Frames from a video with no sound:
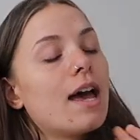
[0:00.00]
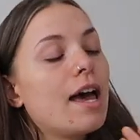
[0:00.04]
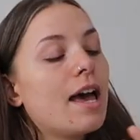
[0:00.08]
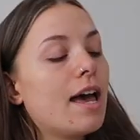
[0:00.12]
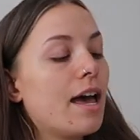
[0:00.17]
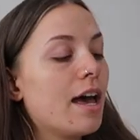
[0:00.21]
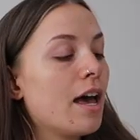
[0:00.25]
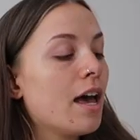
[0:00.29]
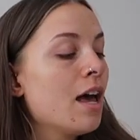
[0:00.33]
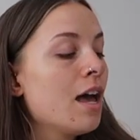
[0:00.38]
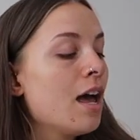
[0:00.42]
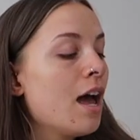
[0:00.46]

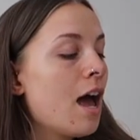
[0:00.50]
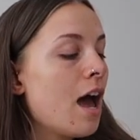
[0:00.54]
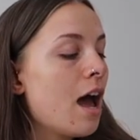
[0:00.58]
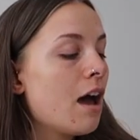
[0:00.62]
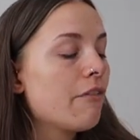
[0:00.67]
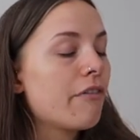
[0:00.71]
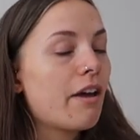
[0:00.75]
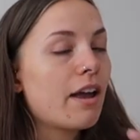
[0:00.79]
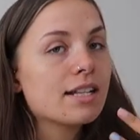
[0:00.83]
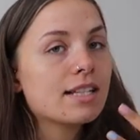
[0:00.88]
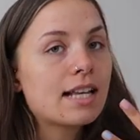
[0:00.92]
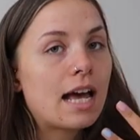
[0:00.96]
hair,
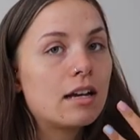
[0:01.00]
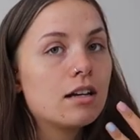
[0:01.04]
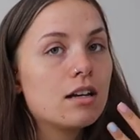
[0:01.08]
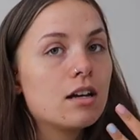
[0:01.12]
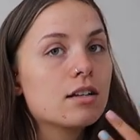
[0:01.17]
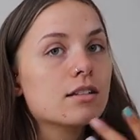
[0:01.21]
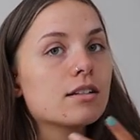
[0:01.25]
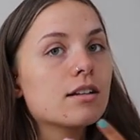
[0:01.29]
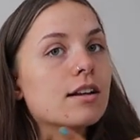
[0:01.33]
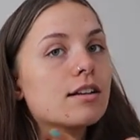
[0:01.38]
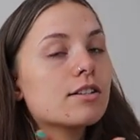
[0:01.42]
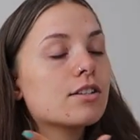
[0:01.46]
my fake tan
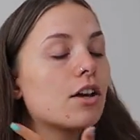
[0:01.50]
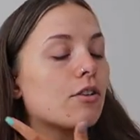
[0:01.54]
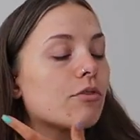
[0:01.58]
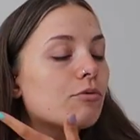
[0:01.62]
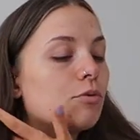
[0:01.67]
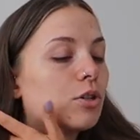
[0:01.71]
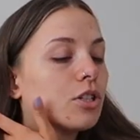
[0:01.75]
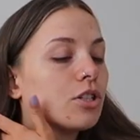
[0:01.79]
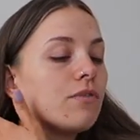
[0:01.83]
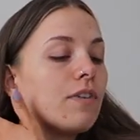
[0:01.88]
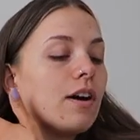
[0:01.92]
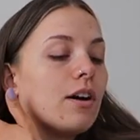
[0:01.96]
last night, so
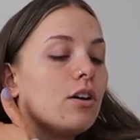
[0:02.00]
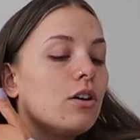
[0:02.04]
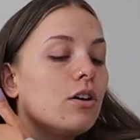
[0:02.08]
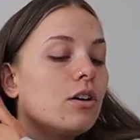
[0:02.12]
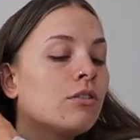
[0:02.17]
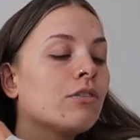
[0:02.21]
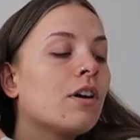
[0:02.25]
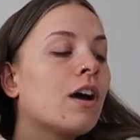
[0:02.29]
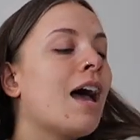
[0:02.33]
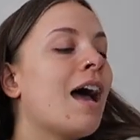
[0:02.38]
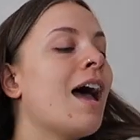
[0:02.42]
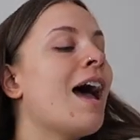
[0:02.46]
I've washed that
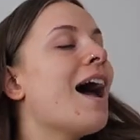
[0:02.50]
off,